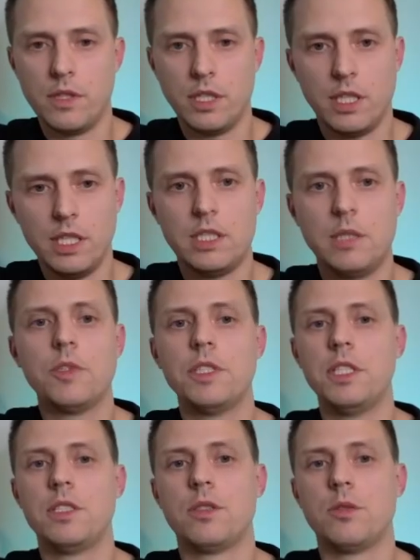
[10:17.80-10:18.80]
the customer
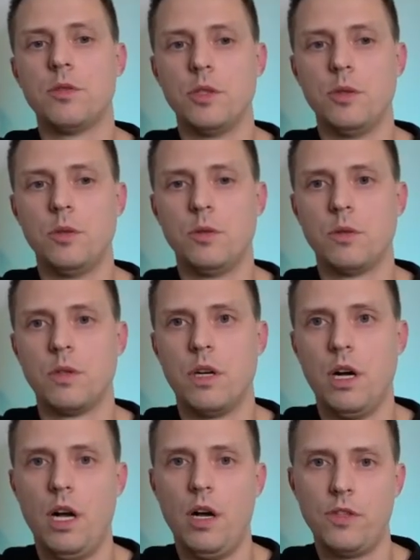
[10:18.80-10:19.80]
needs to know
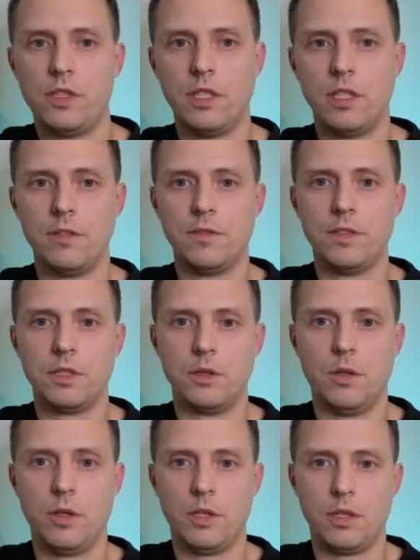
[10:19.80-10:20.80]
how the delivery is
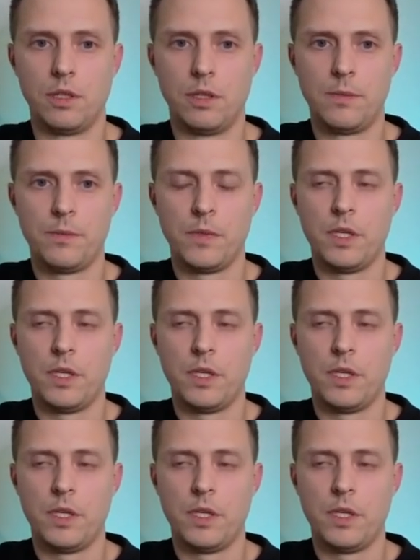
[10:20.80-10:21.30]
going.